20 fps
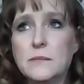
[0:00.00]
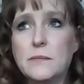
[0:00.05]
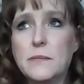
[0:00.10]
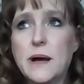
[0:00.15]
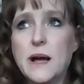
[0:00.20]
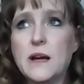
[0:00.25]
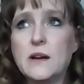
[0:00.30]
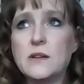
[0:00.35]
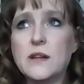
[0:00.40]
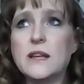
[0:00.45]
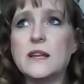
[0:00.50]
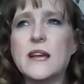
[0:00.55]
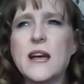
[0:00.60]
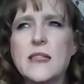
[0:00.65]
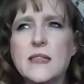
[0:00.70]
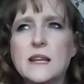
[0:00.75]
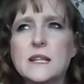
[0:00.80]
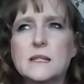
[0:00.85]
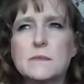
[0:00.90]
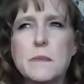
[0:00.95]
Bio, yeah, I
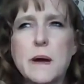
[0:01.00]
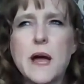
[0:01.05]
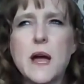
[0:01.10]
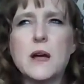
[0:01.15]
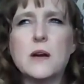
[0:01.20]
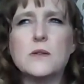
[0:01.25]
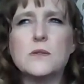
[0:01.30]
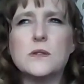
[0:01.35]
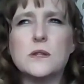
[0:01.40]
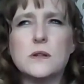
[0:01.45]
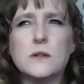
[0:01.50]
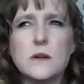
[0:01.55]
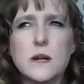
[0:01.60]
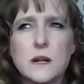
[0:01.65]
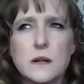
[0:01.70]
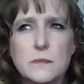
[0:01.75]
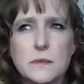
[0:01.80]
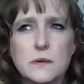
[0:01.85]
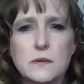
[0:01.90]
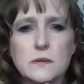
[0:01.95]
think it's
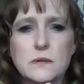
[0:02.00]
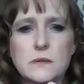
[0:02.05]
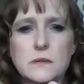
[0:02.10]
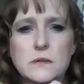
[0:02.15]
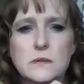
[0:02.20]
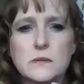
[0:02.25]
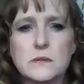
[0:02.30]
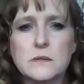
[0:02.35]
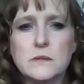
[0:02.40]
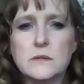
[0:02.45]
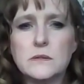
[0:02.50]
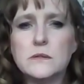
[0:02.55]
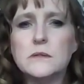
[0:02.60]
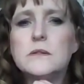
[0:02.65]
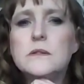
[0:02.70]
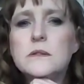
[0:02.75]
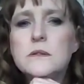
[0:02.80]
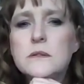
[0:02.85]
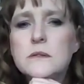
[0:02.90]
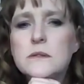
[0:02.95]
biodegradable.
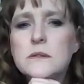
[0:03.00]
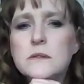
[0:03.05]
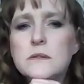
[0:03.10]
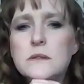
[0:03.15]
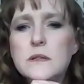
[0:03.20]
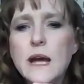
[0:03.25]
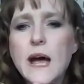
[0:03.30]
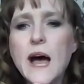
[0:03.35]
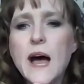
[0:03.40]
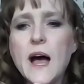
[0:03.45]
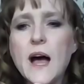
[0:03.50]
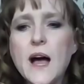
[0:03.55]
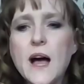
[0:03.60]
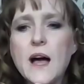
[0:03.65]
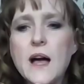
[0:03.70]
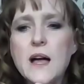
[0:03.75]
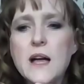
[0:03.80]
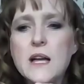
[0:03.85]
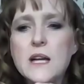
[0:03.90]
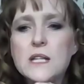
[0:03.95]
Yeah.
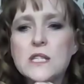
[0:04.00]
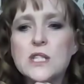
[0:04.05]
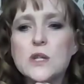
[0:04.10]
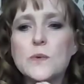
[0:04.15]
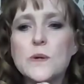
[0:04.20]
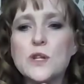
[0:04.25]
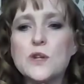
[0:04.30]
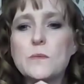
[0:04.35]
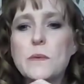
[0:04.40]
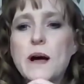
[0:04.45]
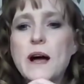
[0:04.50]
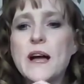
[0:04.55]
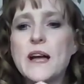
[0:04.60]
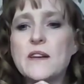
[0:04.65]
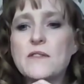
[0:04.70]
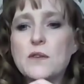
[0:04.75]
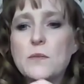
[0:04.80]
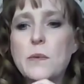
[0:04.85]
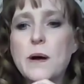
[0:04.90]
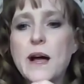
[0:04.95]
So when you buy,
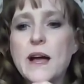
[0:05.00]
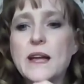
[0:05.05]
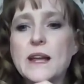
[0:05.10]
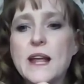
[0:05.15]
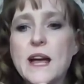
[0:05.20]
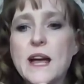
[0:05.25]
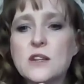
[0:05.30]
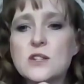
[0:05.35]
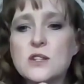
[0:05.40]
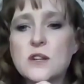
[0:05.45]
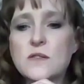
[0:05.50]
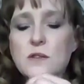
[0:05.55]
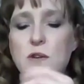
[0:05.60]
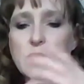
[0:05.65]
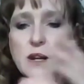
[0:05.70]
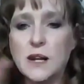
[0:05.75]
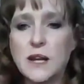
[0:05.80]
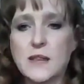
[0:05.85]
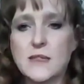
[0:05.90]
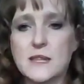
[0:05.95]
if you buy a
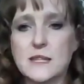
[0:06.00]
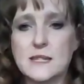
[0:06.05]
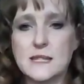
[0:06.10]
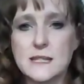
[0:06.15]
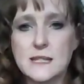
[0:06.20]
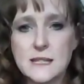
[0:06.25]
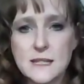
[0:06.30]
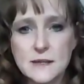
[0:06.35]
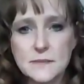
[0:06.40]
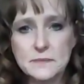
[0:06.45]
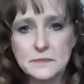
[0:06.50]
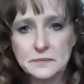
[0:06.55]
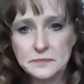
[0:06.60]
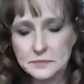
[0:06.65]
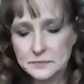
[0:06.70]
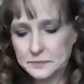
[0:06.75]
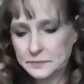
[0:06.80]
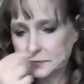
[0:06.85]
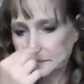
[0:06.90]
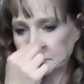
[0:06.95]
Nash, if you're going to get the
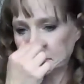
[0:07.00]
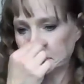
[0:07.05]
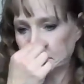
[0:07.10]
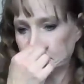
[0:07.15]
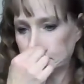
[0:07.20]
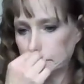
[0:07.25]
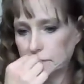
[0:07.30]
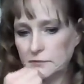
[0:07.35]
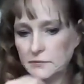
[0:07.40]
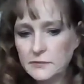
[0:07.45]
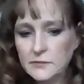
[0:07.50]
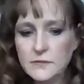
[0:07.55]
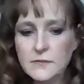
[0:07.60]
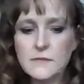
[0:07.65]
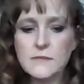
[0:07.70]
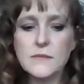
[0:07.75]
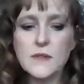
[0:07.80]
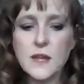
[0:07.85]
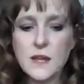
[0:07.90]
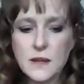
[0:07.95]
system,
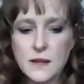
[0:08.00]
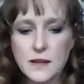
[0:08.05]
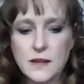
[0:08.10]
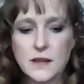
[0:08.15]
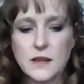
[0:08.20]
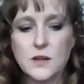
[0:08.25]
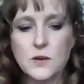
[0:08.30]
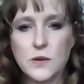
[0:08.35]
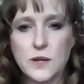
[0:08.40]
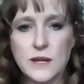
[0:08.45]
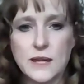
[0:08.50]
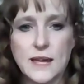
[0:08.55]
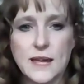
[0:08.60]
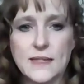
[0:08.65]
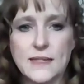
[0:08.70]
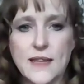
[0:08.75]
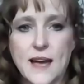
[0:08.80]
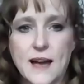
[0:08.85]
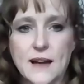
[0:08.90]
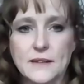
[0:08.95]
you can
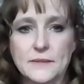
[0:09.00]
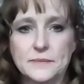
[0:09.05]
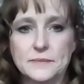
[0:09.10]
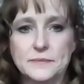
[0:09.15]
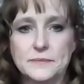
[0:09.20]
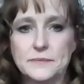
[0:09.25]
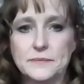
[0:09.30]
get that.